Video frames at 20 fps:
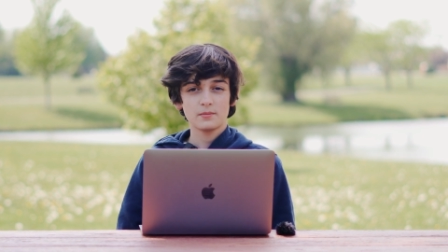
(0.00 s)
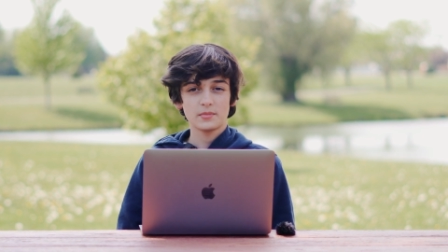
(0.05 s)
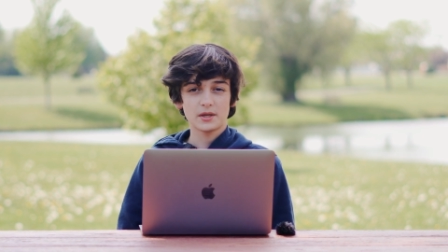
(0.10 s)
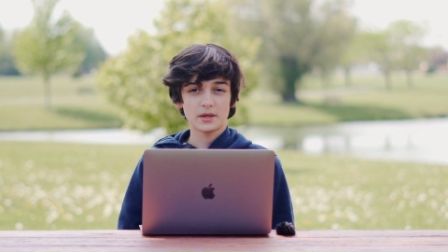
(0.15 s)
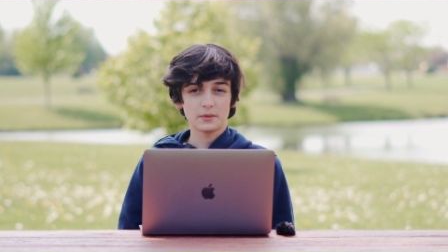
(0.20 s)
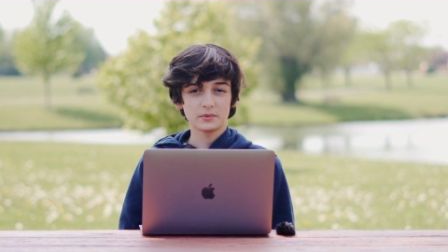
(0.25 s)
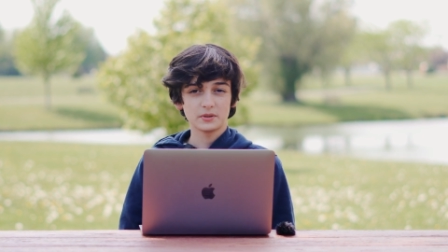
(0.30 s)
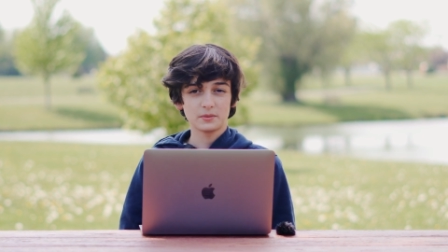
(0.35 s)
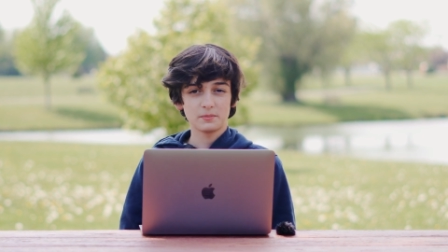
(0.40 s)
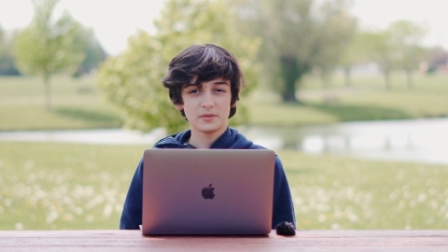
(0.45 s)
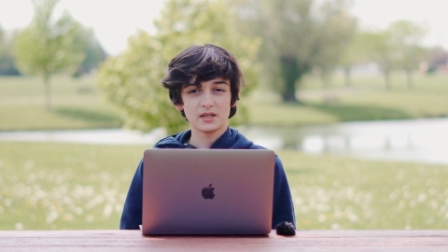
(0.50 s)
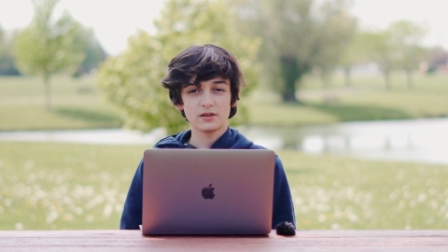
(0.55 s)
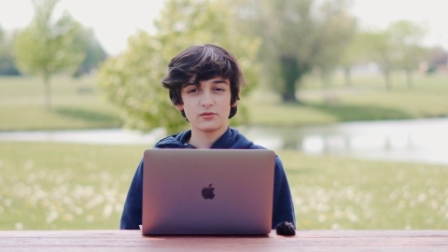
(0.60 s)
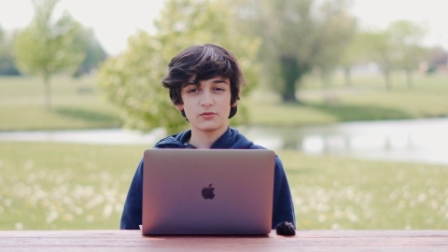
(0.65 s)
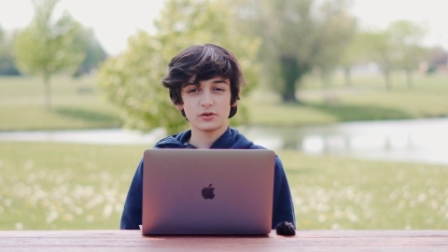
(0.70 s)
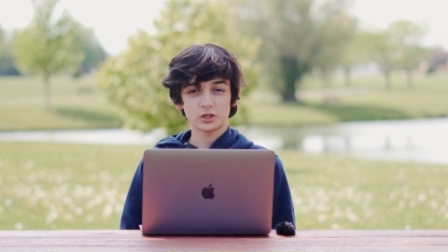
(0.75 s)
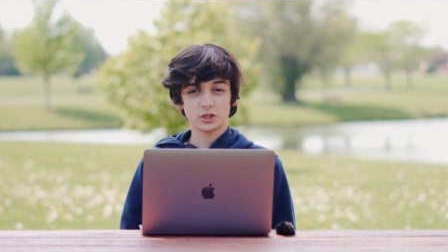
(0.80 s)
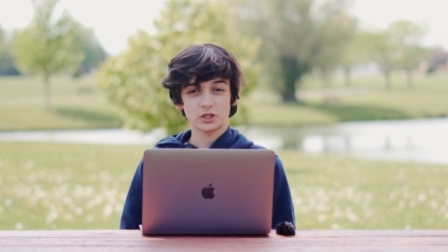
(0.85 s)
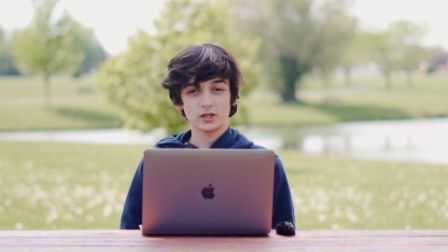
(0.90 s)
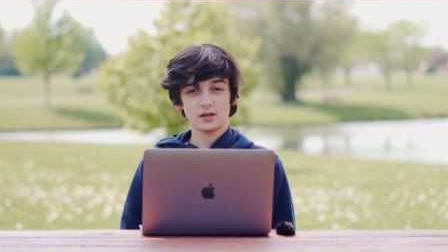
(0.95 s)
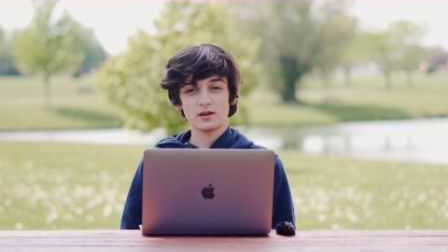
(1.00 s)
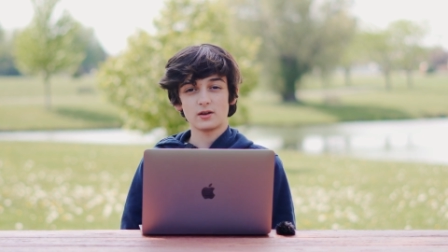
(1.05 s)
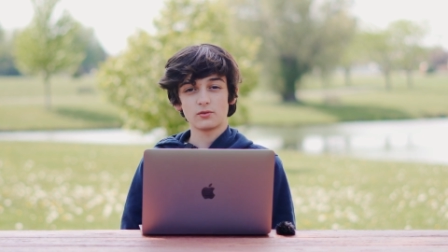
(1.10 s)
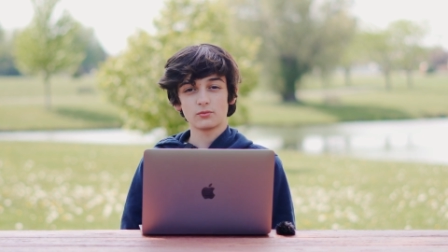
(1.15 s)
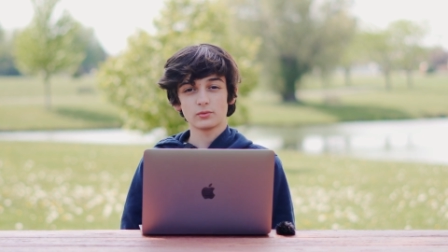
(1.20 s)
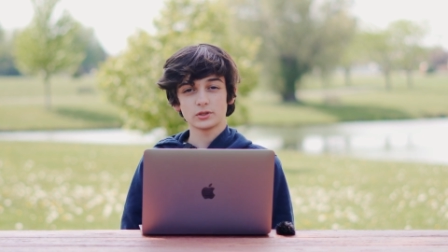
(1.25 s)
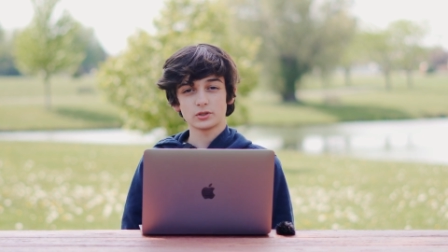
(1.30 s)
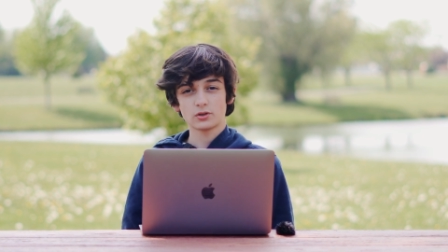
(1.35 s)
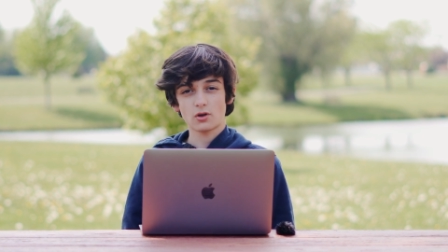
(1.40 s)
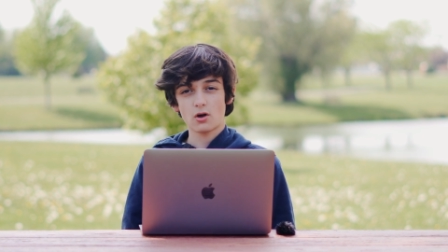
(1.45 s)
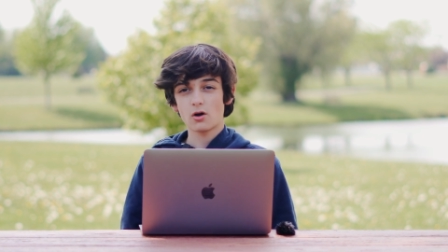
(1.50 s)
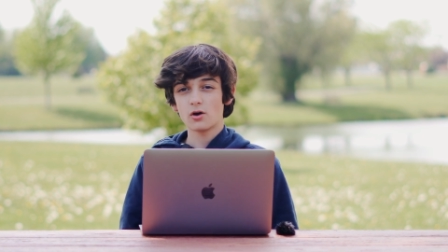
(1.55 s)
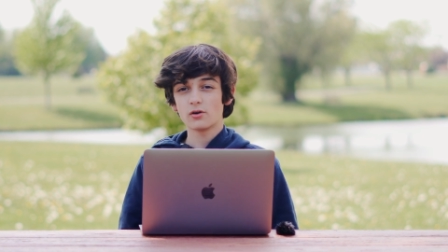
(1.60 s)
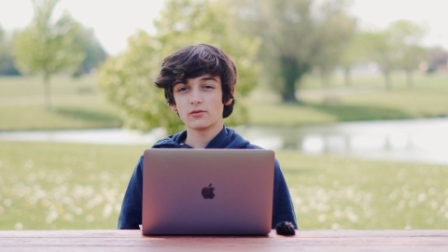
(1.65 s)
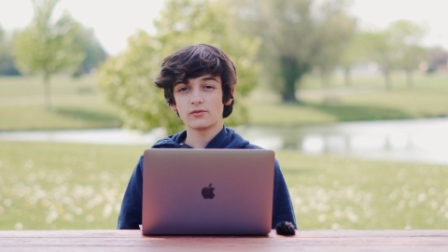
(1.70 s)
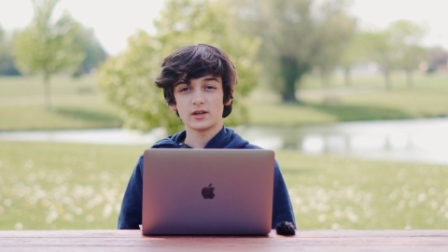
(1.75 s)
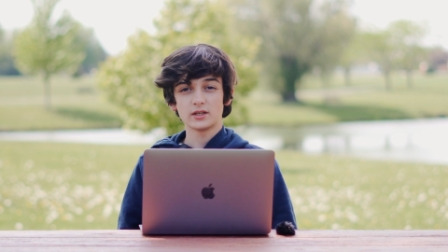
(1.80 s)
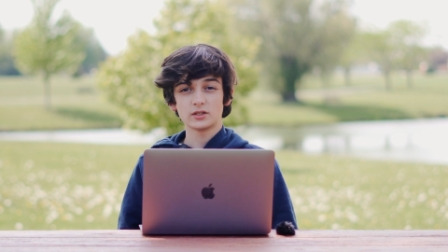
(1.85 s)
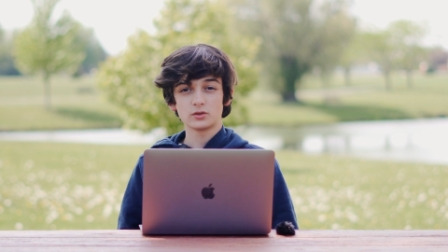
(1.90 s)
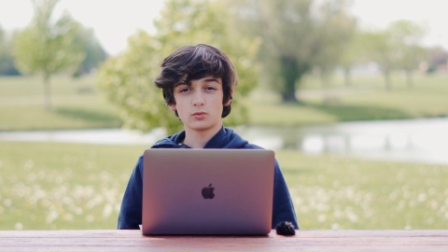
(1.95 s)
be able to be efficient in
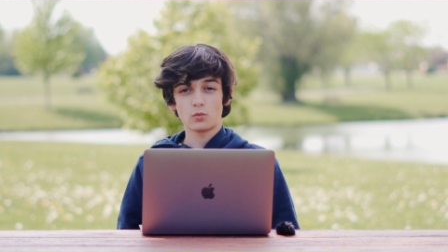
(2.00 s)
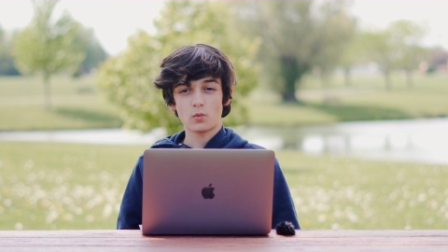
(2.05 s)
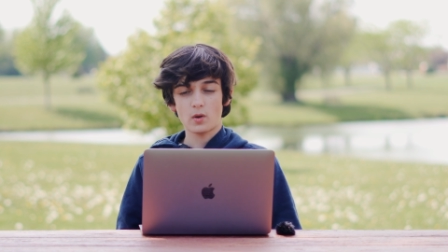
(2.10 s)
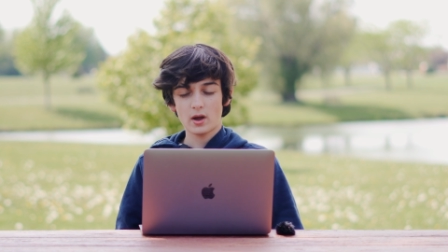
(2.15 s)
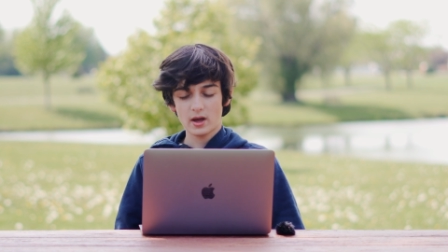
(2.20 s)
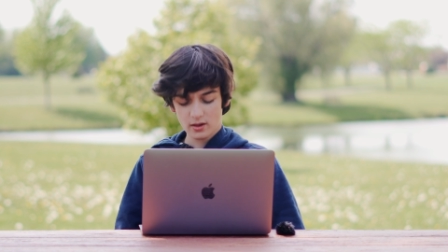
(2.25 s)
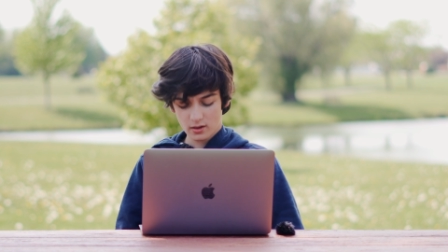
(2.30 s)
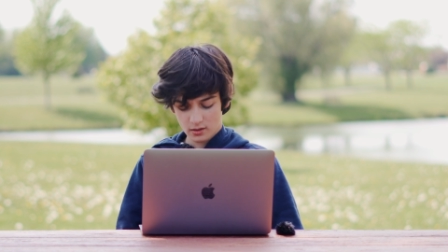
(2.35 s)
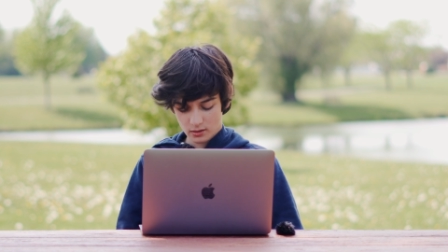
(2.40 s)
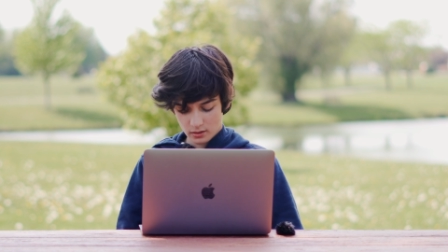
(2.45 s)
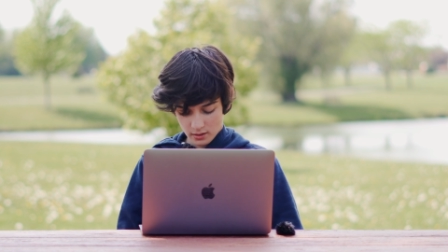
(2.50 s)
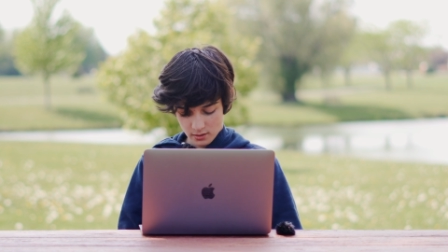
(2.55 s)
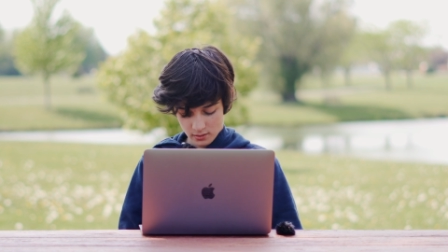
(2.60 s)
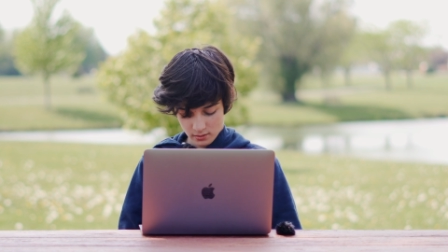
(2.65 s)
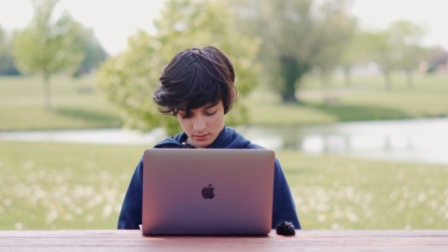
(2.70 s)
Resolve as well.